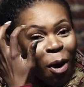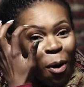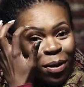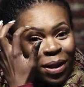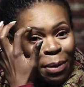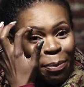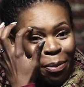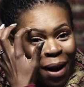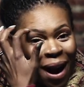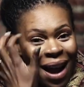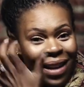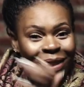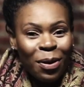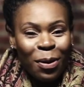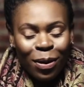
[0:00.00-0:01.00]
own a
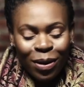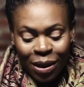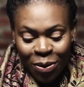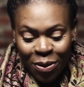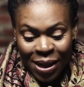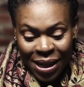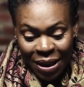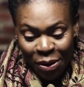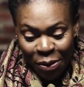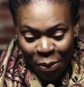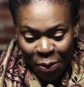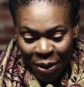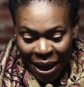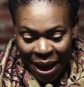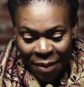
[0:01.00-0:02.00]
brand called
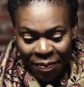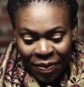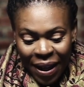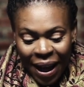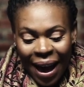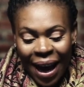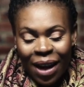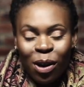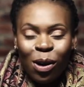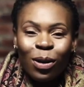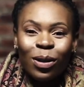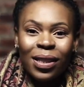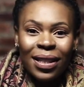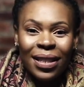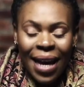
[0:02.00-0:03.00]
Undinguye. I
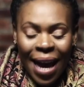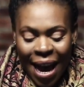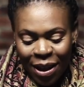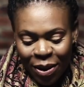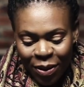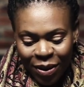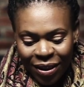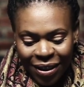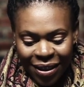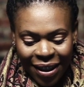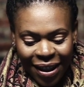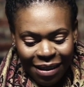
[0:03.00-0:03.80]
host an annual